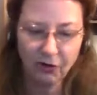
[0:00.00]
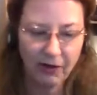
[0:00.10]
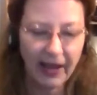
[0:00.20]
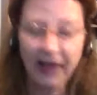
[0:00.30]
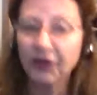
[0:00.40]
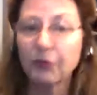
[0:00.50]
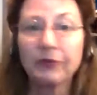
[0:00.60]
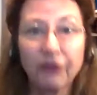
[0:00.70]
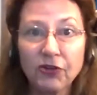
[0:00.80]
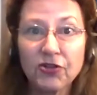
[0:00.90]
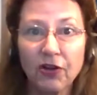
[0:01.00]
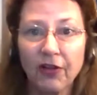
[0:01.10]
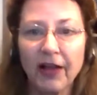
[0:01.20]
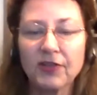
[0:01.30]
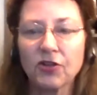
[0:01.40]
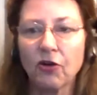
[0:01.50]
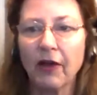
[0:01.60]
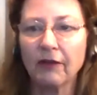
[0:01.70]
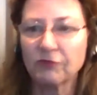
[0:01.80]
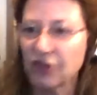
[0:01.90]
had to reverse all that. So
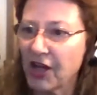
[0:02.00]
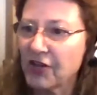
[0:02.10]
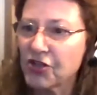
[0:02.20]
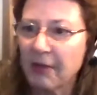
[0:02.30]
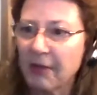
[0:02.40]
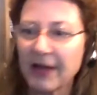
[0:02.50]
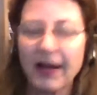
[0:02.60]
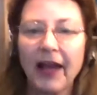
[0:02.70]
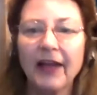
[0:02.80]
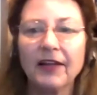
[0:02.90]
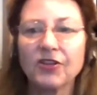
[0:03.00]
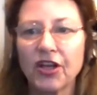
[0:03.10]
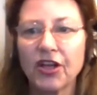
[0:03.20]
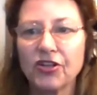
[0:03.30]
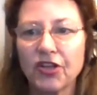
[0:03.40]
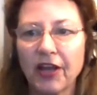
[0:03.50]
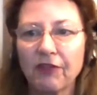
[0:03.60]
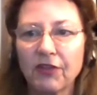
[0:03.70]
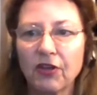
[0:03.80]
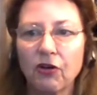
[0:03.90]
changing my diet and changing
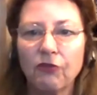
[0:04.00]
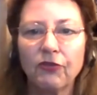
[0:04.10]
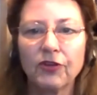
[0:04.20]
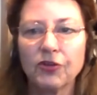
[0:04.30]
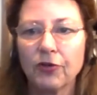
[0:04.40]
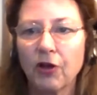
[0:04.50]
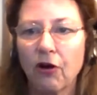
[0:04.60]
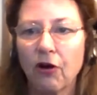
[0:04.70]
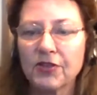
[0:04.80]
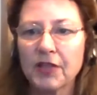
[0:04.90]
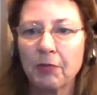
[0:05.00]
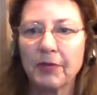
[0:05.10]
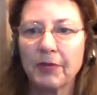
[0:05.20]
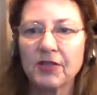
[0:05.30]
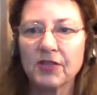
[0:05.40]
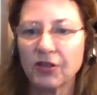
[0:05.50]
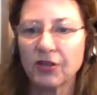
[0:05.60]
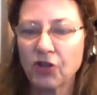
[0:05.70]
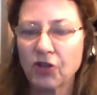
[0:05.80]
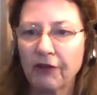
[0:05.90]
everything over and doing all the supplements and the
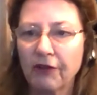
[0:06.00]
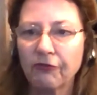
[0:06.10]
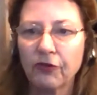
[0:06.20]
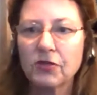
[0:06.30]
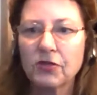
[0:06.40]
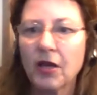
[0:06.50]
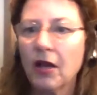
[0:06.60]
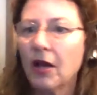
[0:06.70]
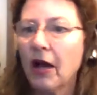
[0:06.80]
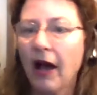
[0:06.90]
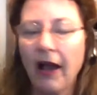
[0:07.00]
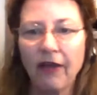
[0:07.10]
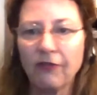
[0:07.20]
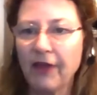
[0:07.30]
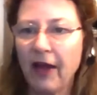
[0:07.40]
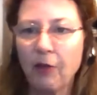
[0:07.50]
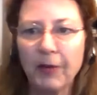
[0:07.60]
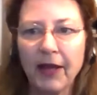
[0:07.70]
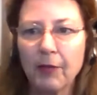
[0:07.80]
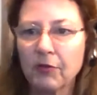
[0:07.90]
target foods, I have now been
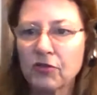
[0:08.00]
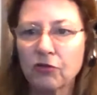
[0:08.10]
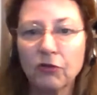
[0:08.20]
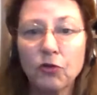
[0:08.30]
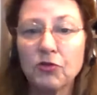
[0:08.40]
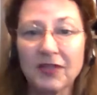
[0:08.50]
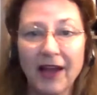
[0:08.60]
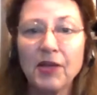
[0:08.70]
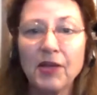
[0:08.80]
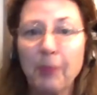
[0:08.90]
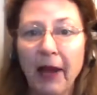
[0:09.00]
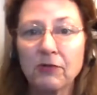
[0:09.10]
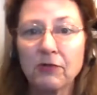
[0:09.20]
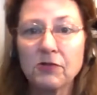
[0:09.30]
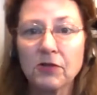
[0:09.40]
able to lose 90 pounds.